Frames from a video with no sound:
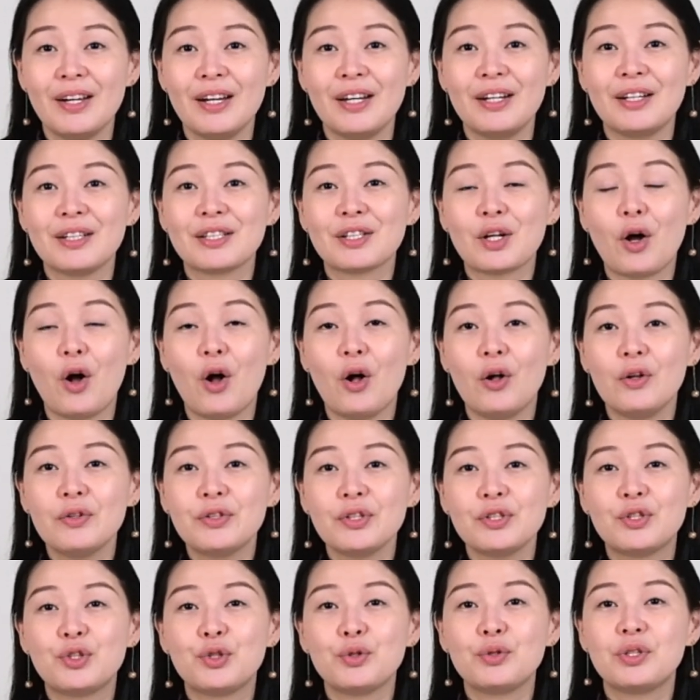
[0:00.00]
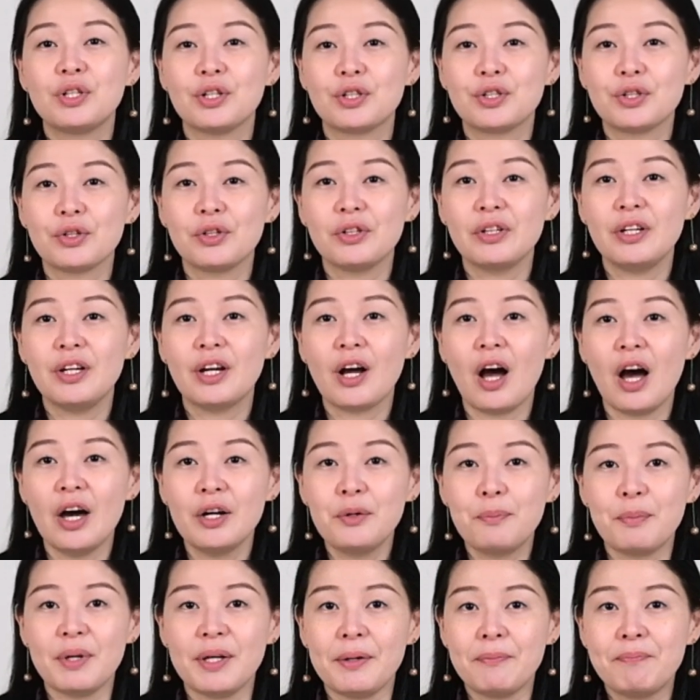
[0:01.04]
It is called judicial
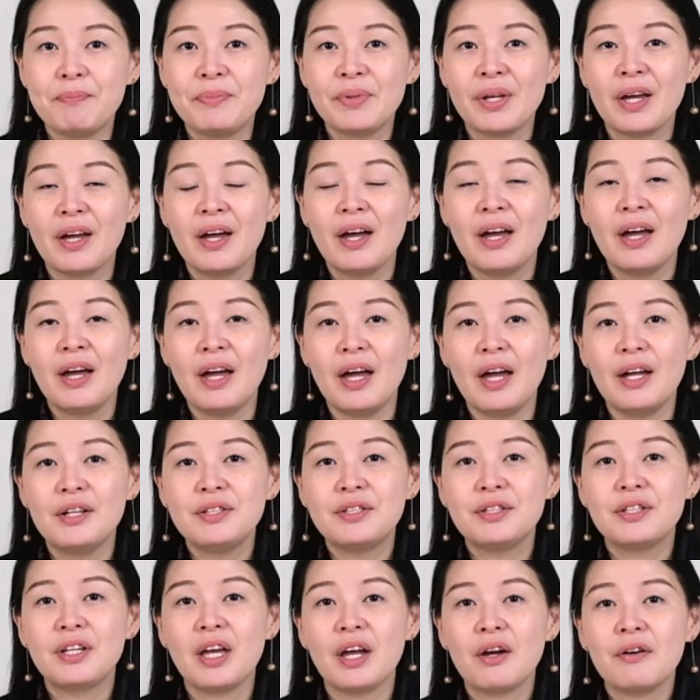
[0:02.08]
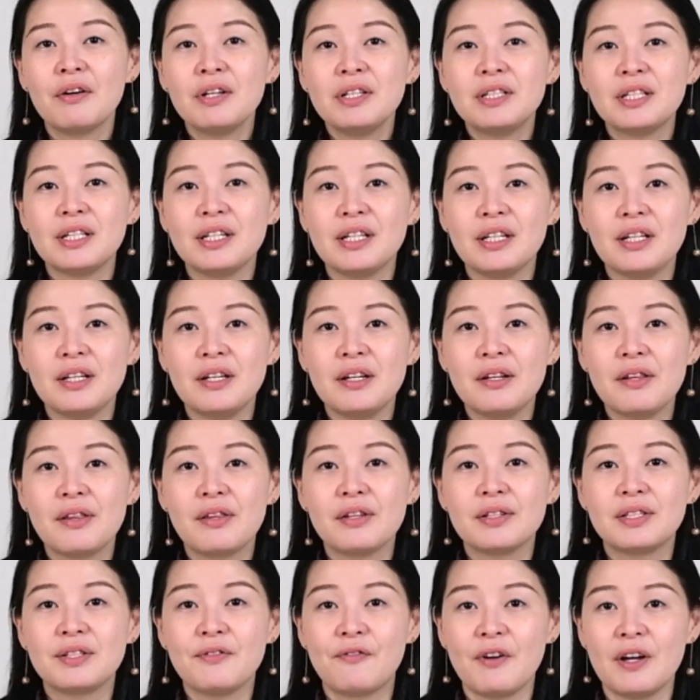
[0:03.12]
economy, and to guarantee
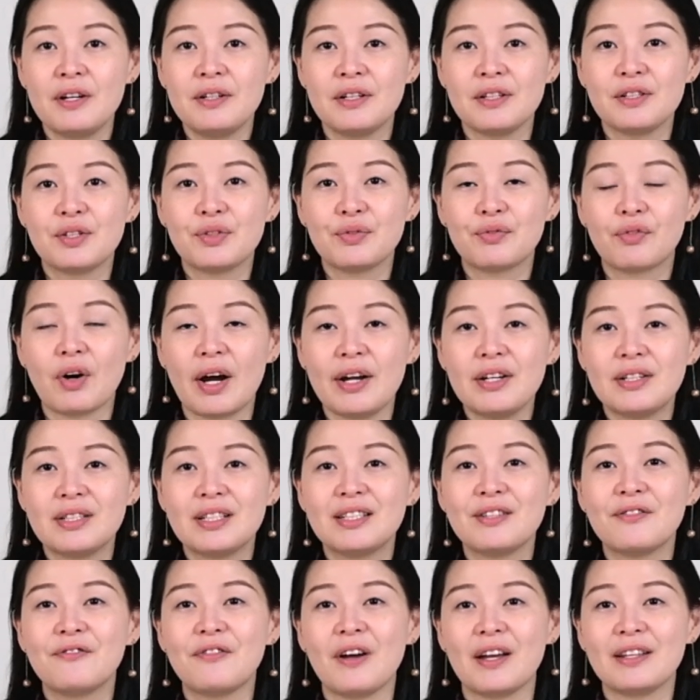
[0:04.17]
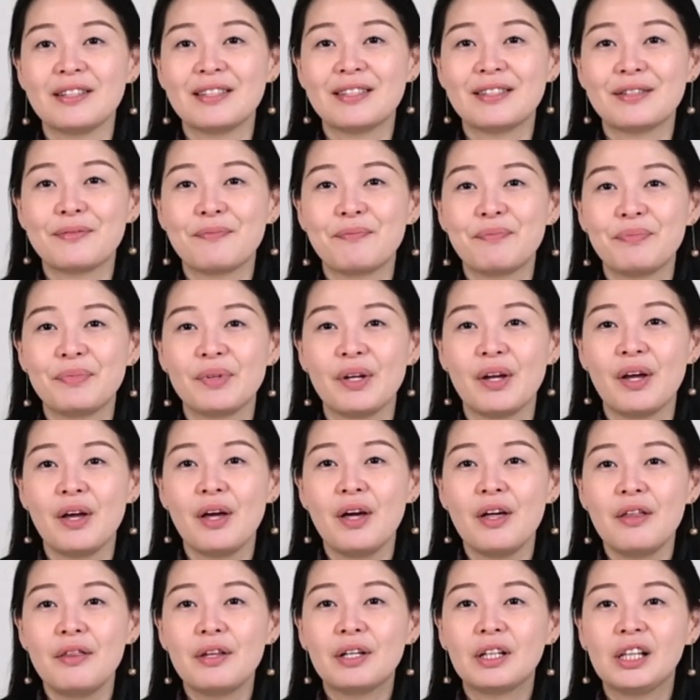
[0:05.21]
the defendant's right to defense.
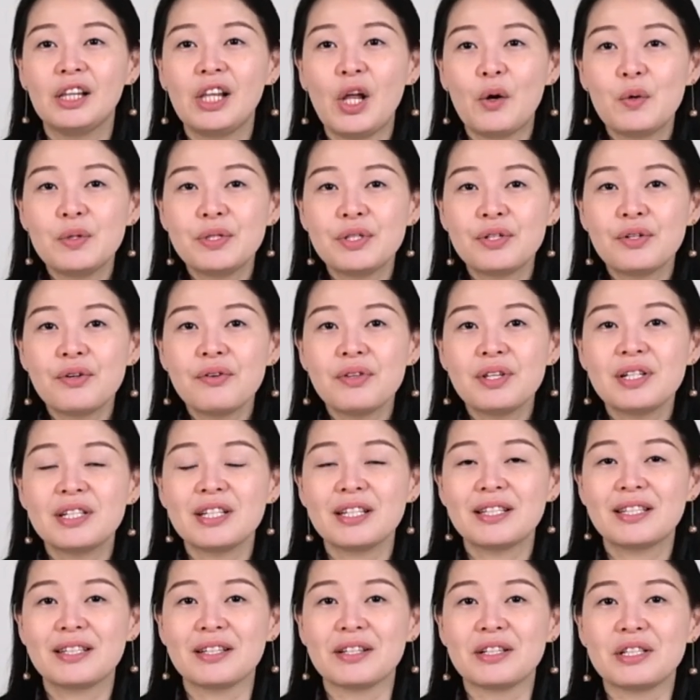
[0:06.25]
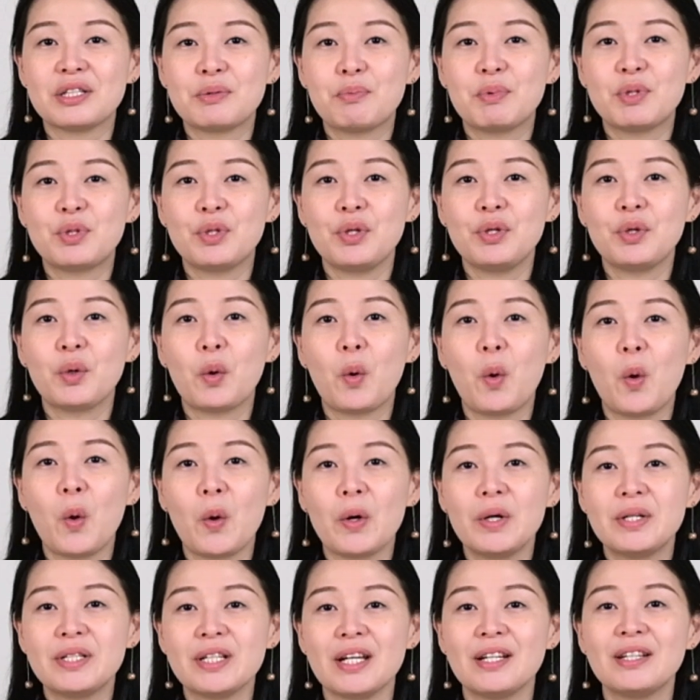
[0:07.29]
The closer the distance between a
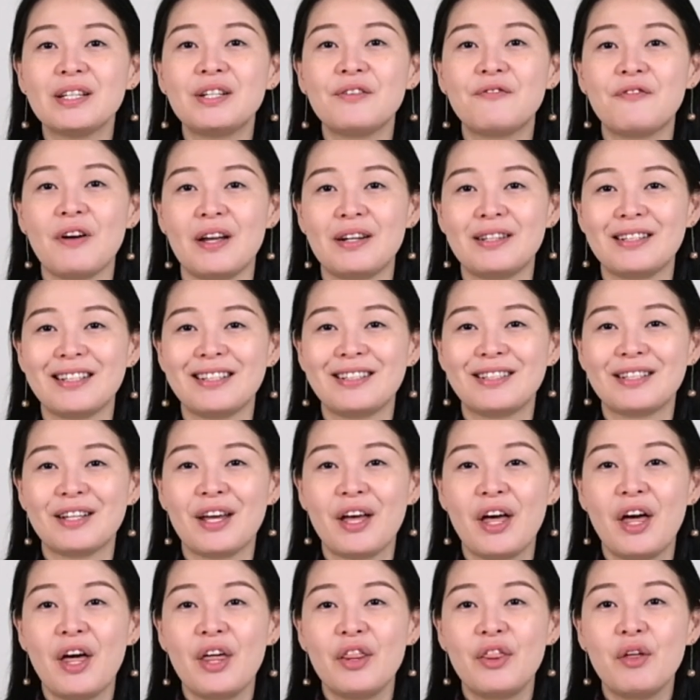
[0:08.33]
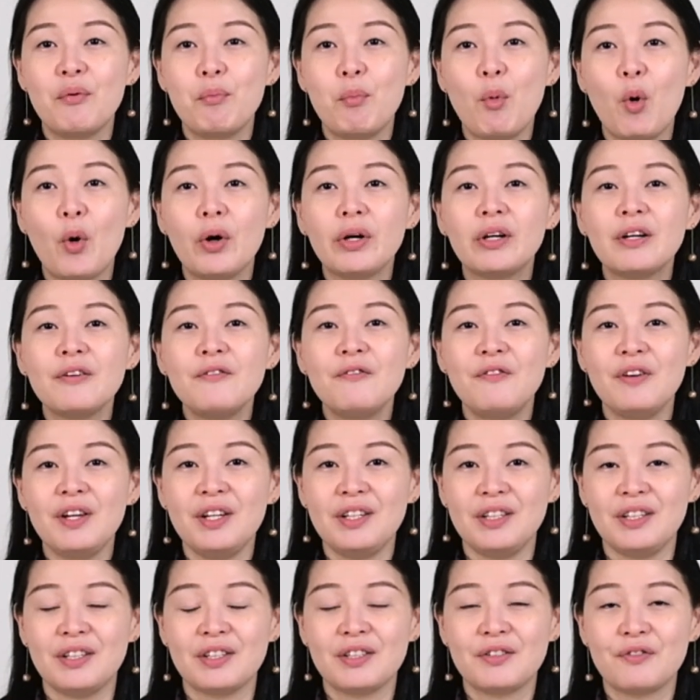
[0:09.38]
court and a defendant, the more
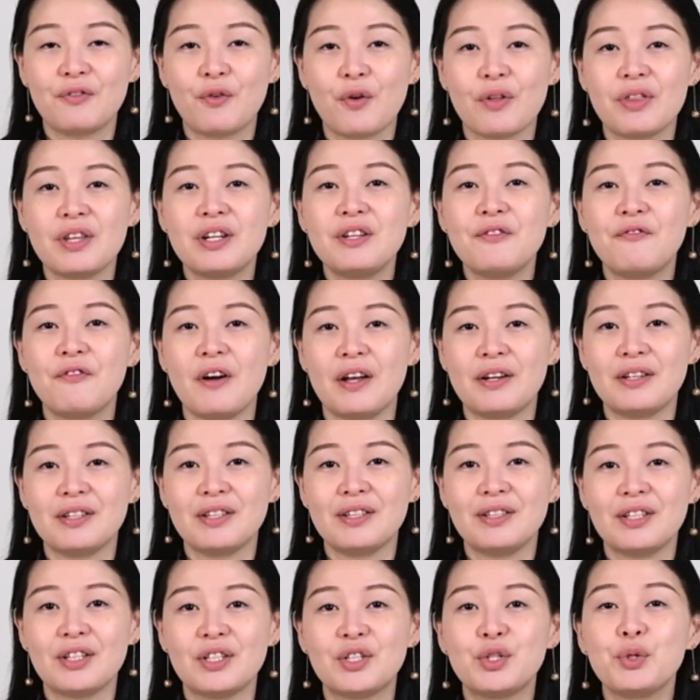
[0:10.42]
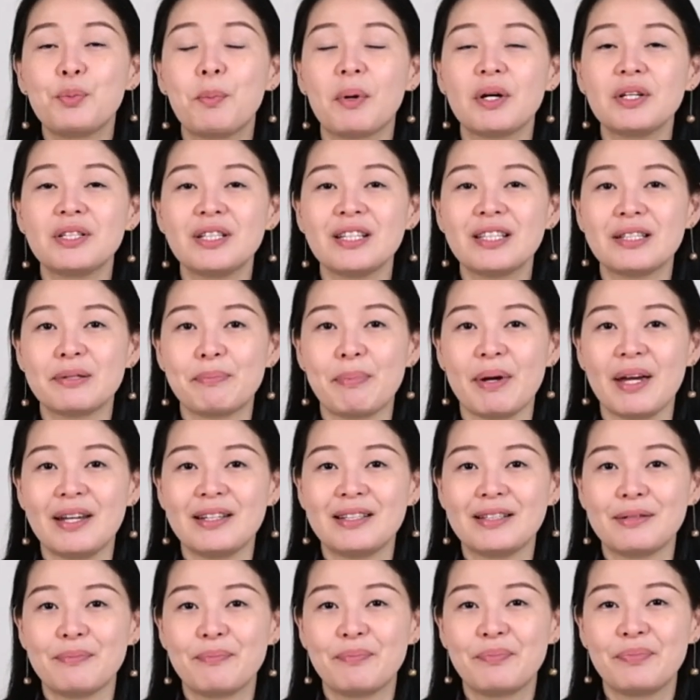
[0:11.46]
convenient for the defendant to participate.